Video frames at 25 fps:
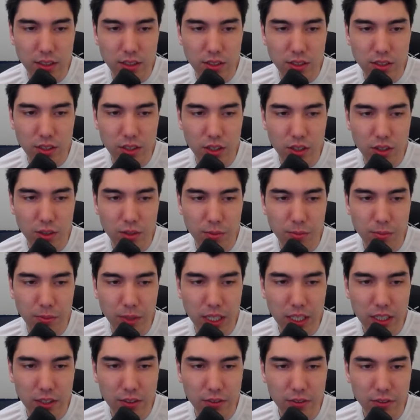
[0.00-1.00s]
So
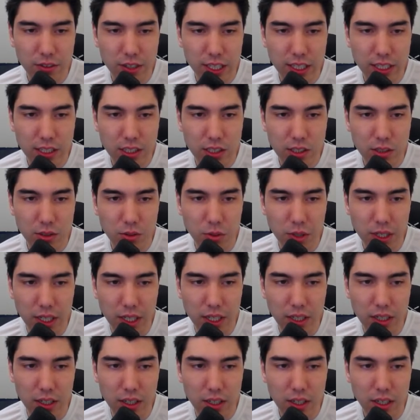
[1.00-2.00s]
make a flight
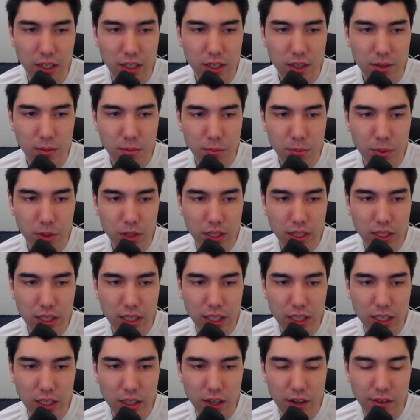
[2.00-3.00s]
square, put the
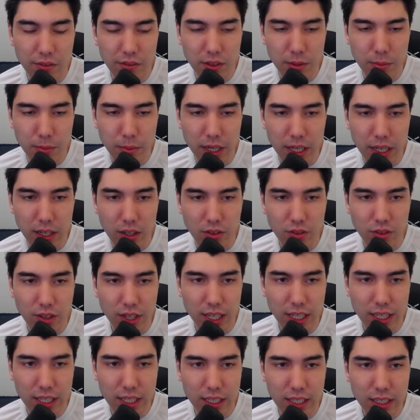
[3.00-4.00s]
king off the back
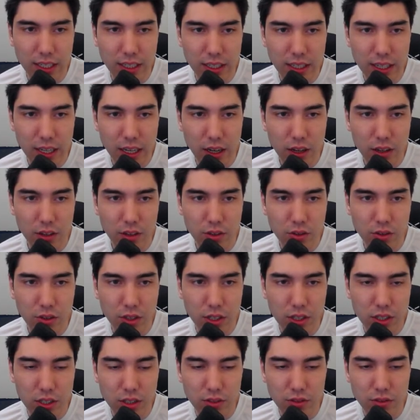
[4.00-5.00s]
rank, and now the
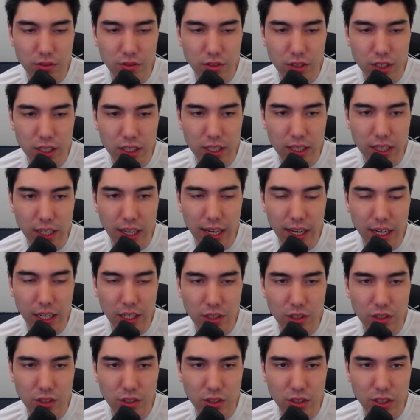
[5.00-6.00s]
rooks are free to
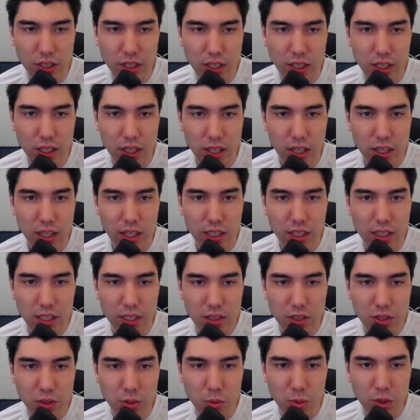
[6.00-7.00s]
actually
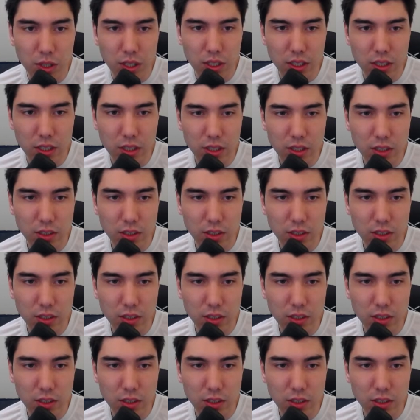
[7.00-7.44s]
get to work.